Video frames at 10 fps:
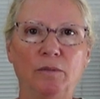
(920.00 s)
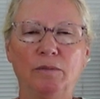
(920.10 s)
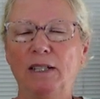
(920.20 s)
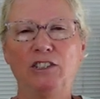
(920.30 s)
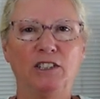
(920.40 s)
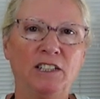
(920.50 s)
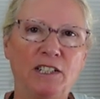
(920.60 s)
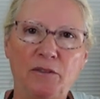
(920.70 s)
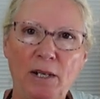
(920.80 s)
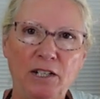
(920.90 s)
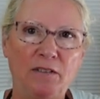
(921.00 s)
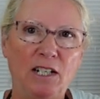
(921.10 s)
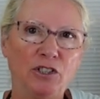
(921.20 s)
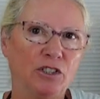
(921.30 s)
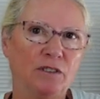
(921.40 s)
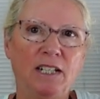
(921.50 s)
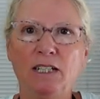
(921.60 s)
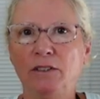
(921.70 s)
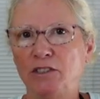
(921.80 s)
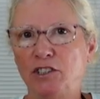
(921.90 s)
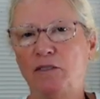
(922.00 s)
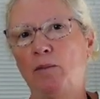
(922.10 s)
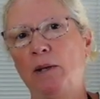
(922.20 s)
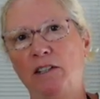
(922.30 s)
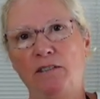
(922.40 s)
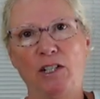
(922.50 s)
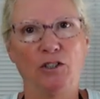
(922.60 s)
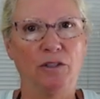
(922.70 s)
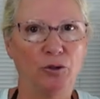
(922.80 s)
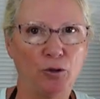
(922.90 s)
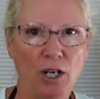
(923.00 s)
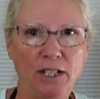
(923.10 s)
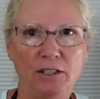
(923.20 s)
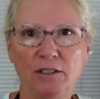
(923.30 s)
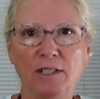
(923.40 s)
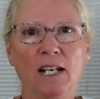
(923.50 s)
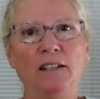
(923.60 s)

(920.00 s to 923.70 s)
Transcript: like there's different manufacturers of kilns, there's different manufacturers of grinders,